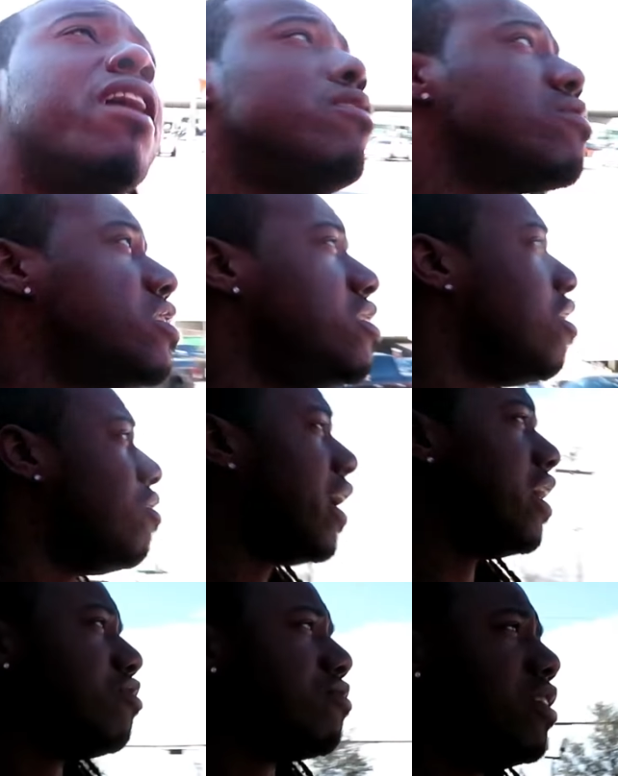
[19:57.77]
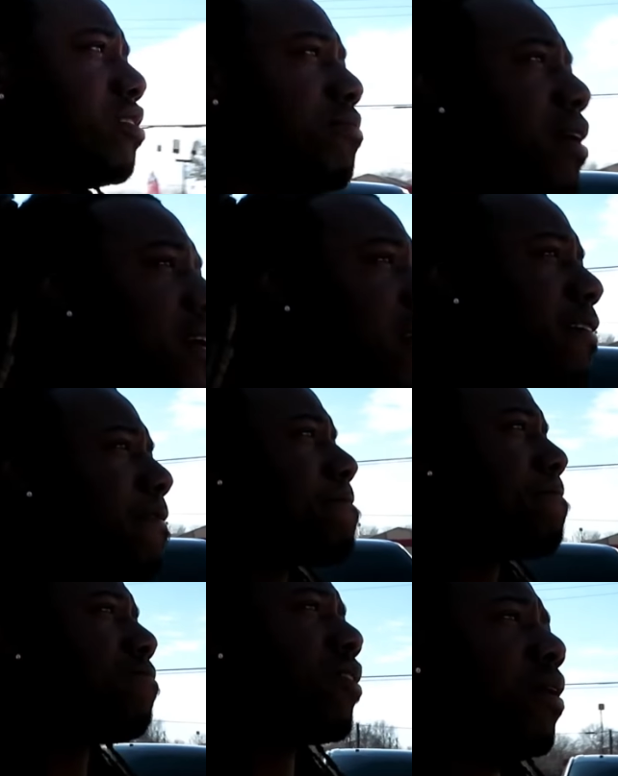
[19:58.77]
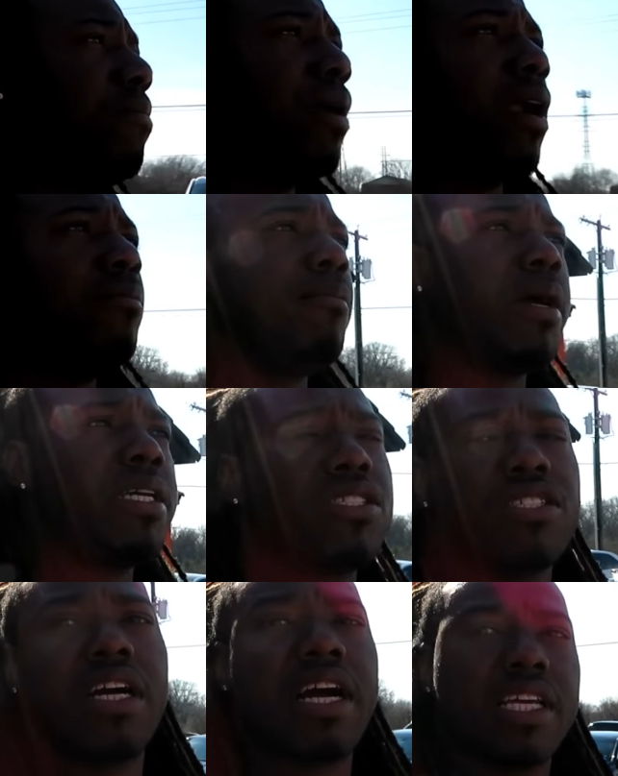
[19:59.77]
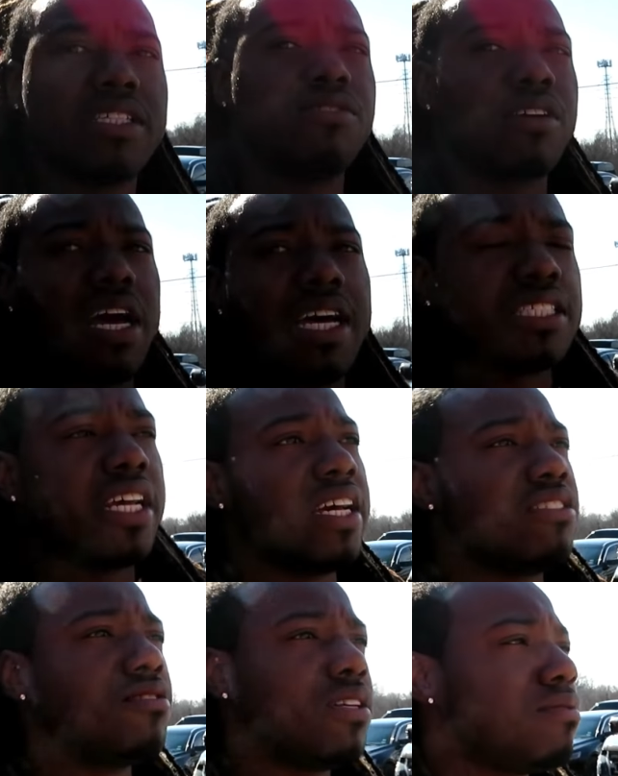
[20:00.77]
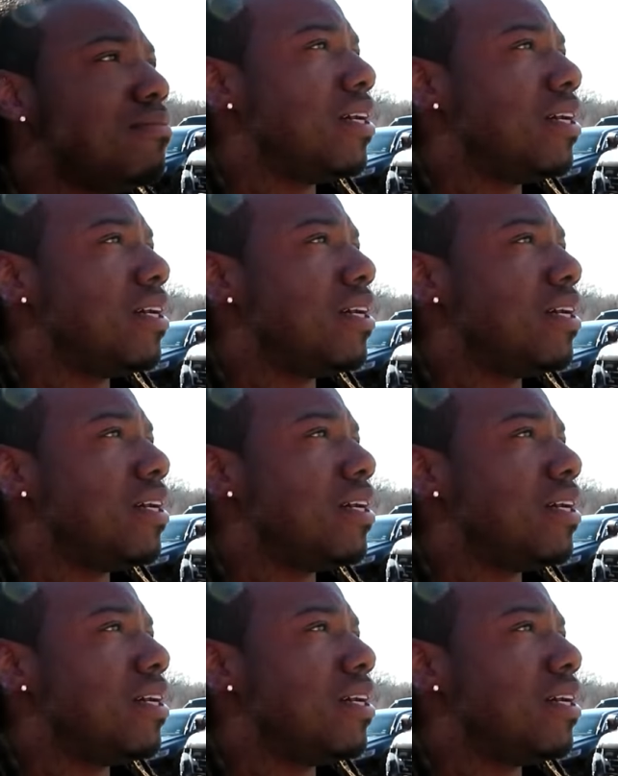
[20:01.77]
I don't see no address, man. But I'm gonna make sure I get you guys the address,